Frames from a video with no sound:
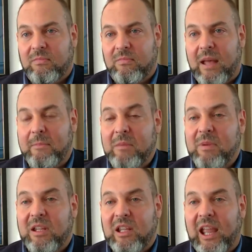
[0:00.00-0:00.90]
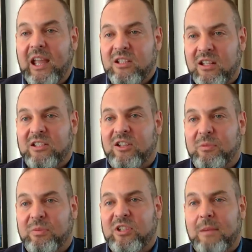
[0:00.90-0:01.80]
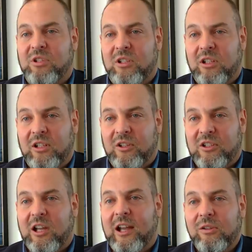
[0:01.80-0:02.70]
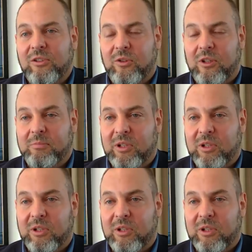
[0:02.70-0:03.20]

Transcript: that may be the case, and that's their perception, and they're entitled to it.